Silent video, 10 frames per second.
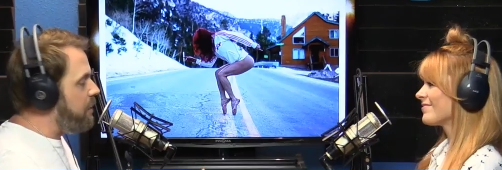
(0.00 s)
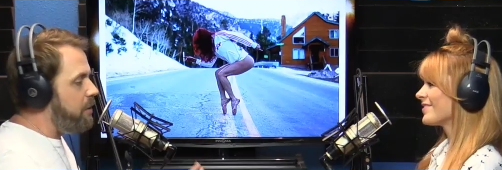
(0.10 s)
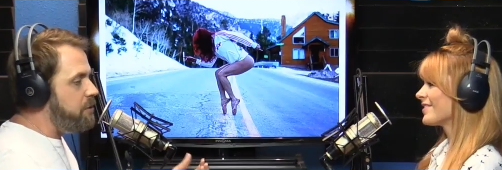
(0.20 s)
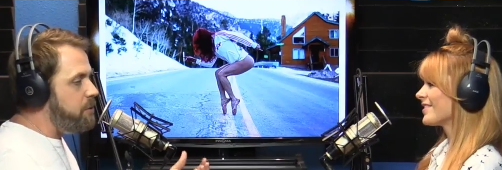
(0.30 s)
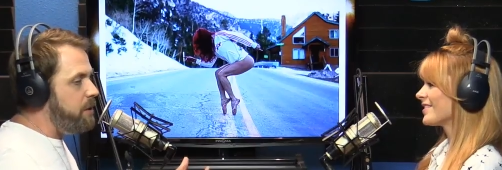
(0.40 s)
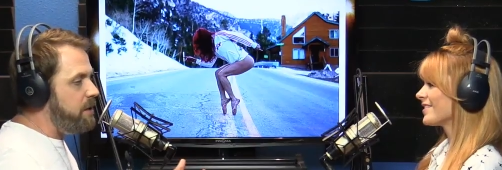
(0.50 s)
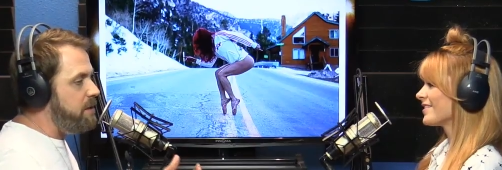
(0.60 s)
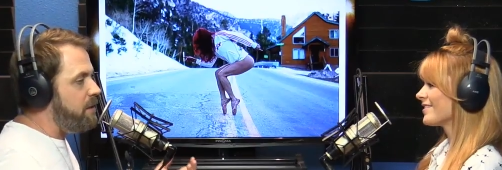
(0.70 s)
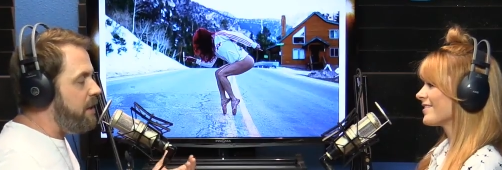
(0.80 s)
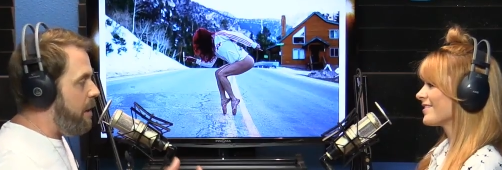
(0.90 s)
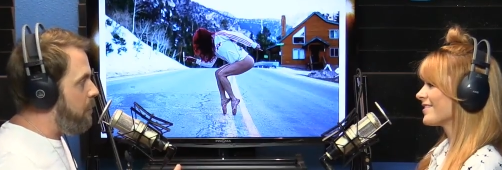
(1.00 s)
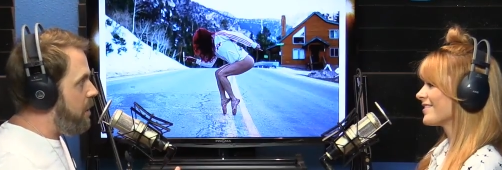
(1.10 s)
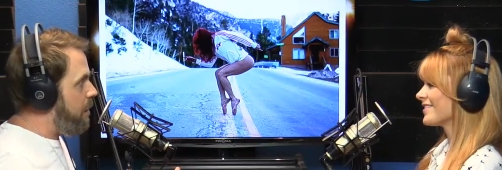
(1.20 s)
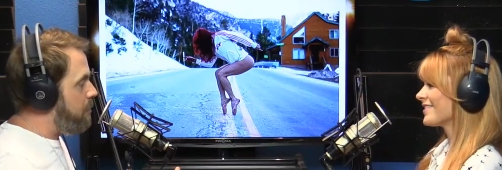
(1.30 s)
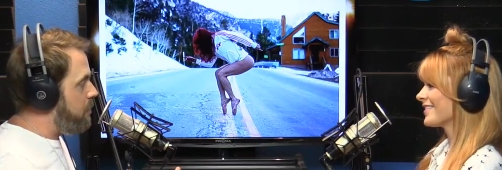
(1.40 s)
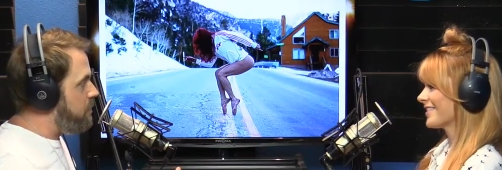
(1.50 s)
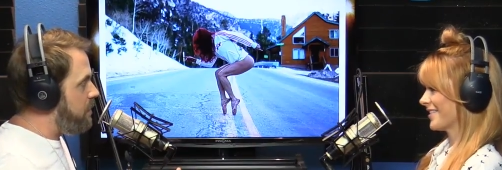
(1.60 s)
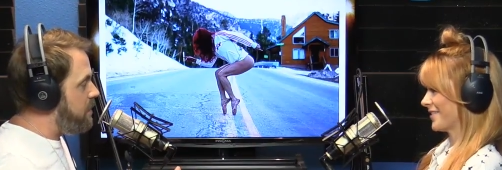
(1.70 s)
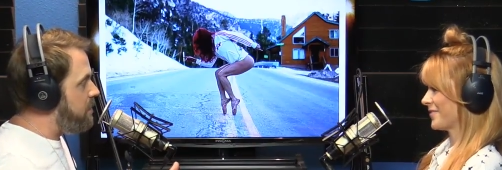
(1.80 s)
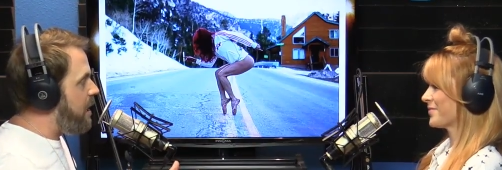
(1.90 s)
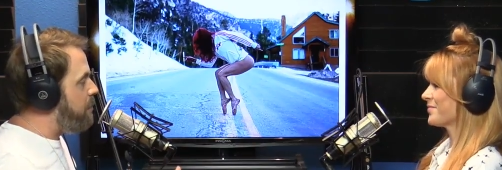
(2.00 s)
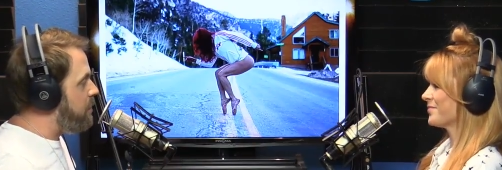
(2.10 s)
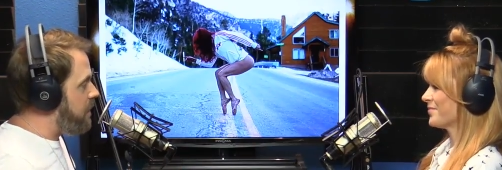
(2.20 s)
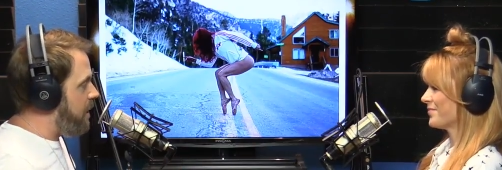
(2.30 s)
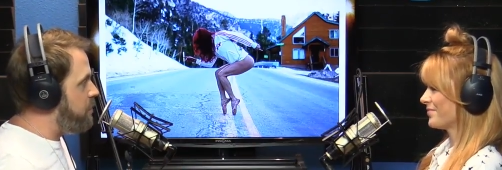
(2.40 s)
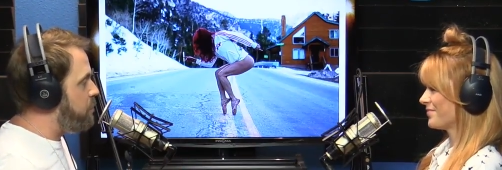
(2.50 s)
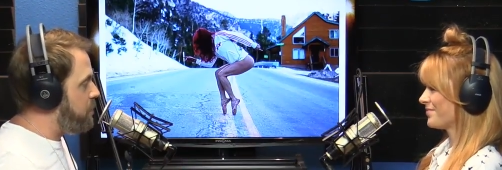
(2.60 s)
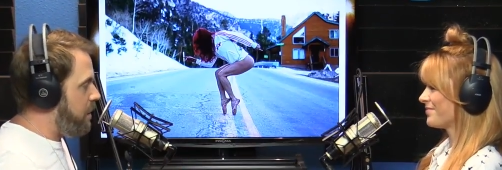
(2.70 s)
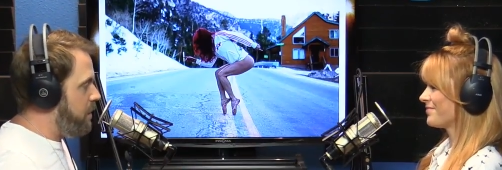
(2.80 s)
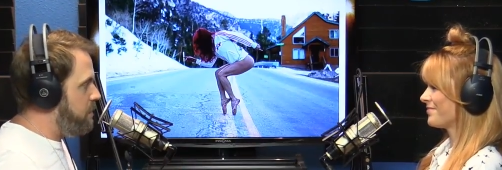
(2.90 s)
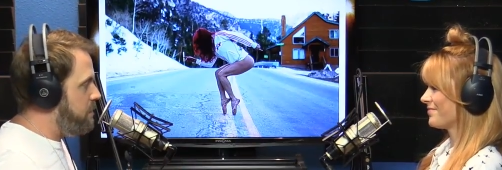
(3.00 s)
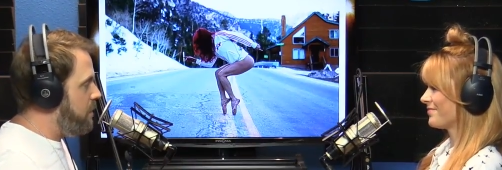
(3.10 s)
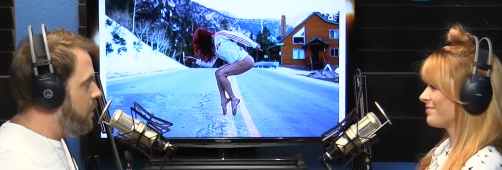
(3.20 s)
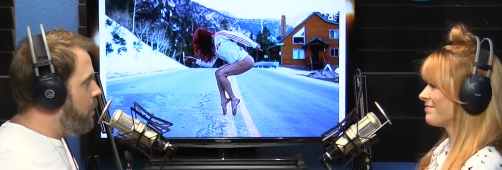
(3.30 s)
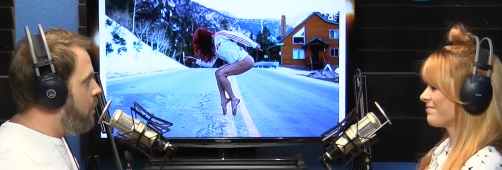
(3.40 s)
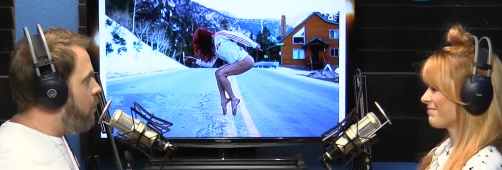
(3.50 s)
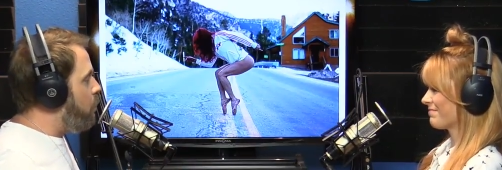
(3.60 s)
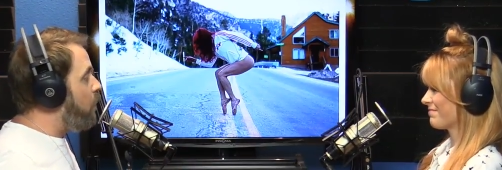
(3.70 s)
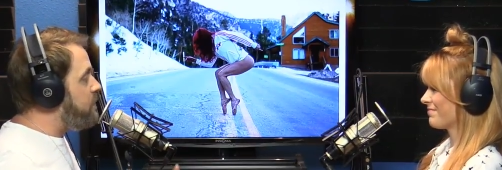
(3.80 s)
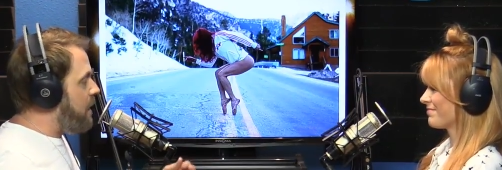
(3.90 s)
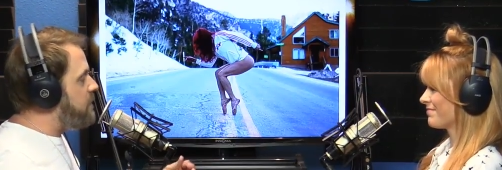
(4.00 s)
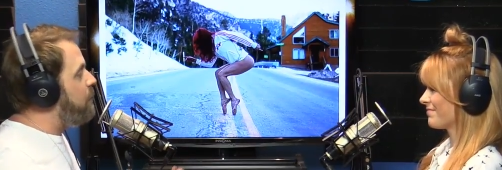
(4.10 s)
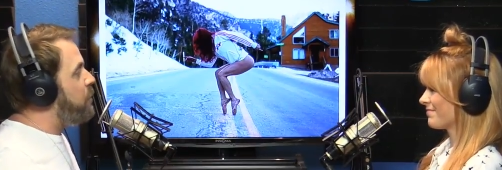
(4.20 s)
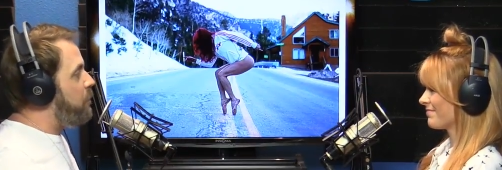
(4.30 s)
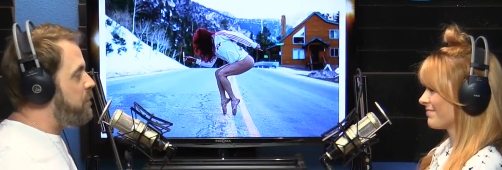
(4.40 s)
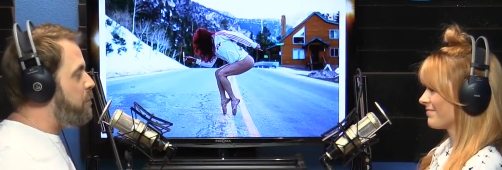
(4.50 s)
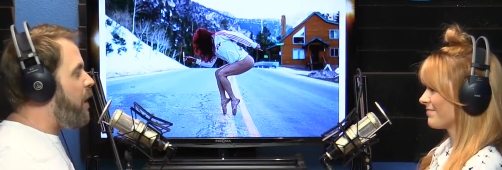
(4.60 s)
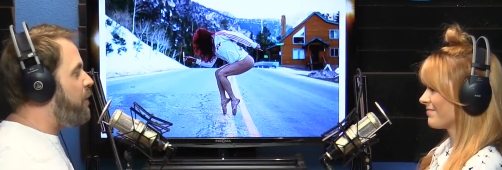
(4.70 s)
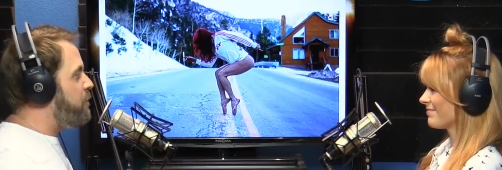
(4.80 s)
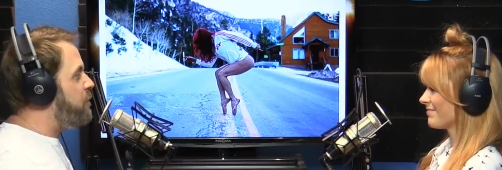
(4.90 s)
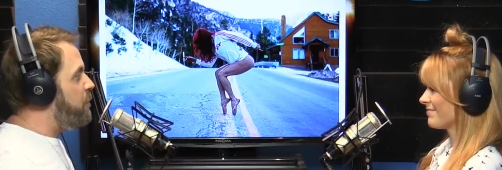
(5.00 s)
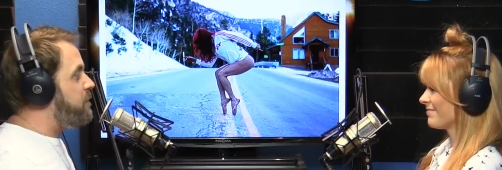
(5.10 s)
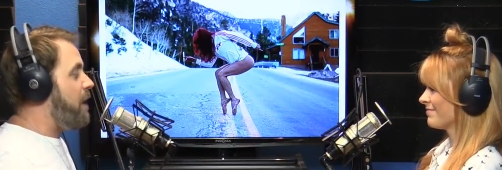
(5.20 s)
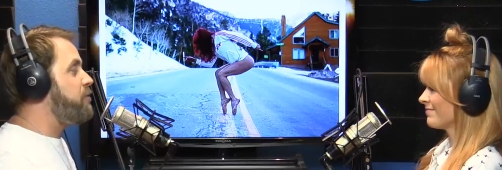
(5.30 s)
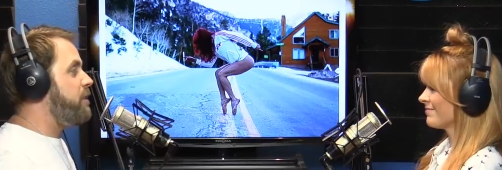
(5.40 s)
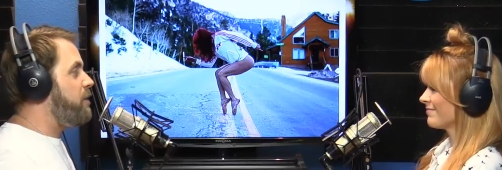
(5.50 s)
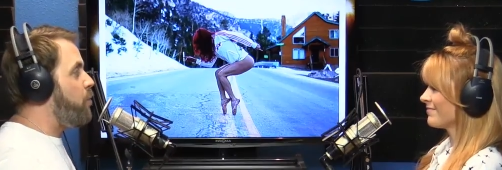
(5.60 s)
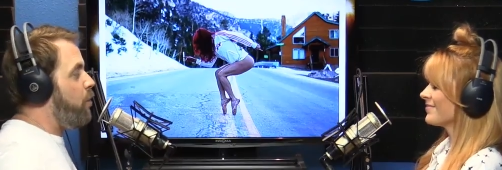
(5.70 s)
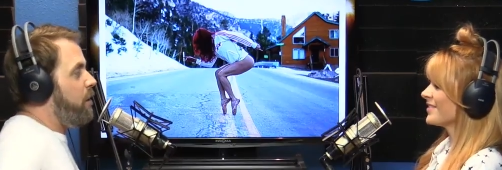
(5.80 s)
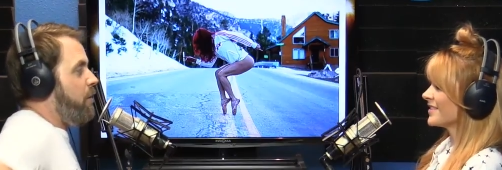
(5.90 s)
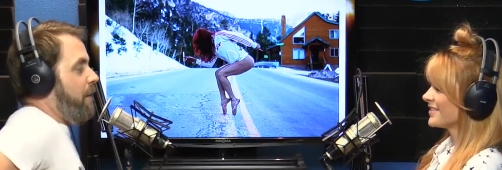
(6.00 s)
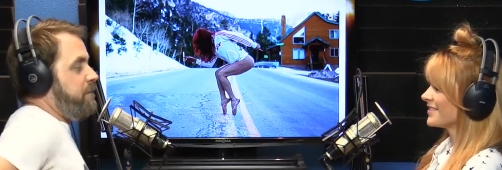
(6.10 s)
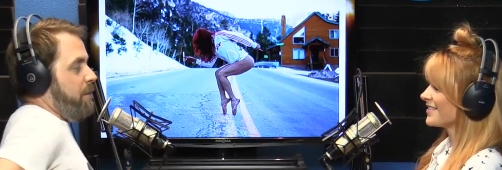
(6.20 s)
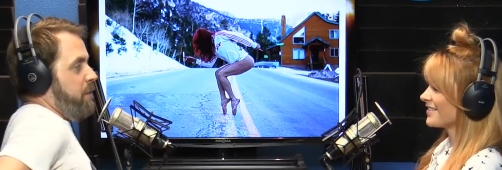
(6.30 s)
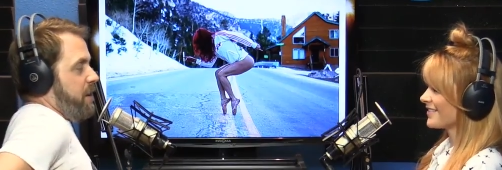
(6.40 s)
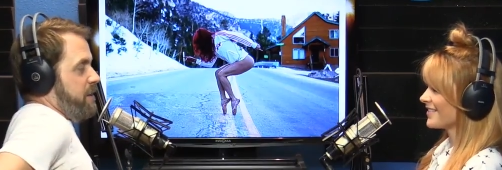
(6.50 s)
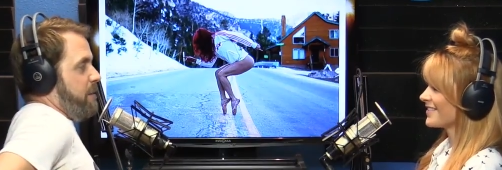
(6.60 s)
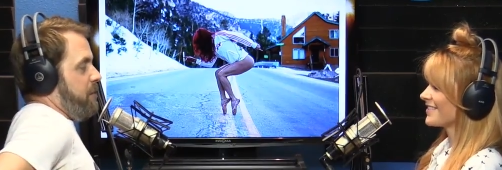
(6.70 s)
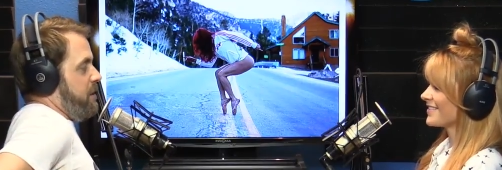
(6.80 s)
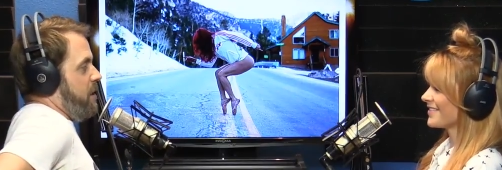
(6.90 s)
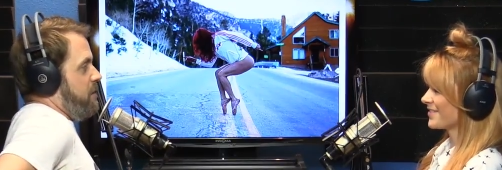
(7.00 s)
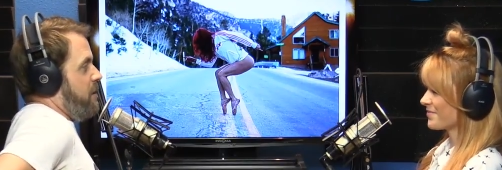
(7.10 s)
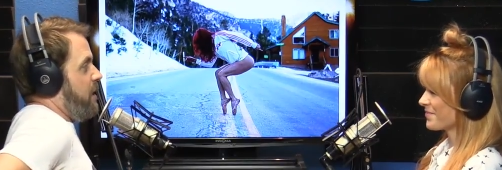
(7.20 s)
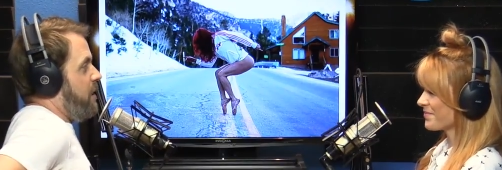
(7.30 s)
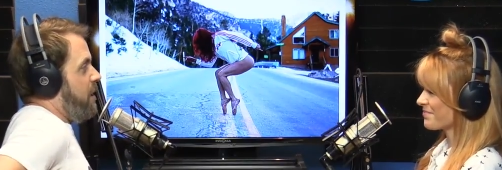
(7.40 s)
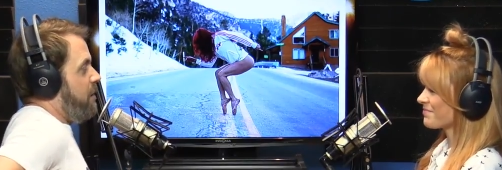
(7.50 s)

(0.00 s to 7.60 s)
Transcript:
Speaker 1: there and doing these elaborate numbers and these elaborate dance routines. Is that something you aspire to do? Is actually choreograph something that somebody does like that?